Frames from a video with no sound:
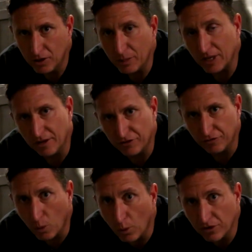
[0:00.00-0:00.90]
cubic inch,
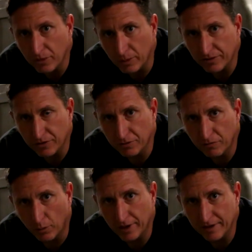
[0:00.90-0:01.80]
of course, we went to
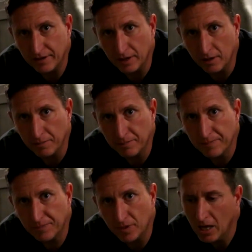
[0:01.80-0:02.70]
418.
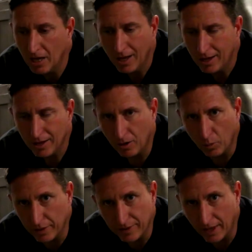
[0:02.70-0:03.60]
You
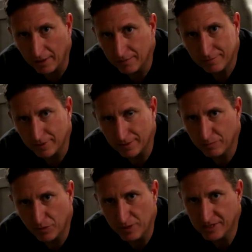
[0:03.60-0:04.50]
know, with that, the
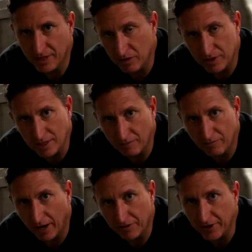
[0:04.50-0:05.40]
317
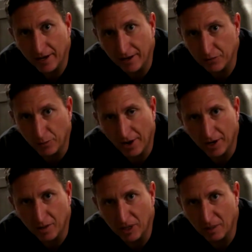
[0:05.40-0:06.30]
factory heads were
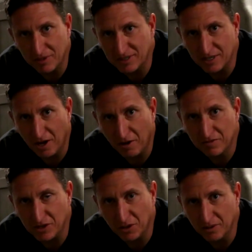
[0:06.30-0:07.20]
not going to be up to
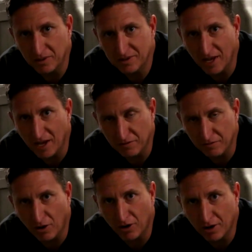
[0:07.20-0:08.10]
snuff, so
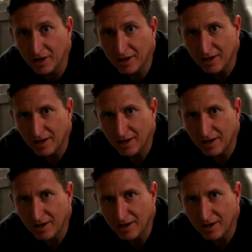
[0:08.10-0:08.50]
AFR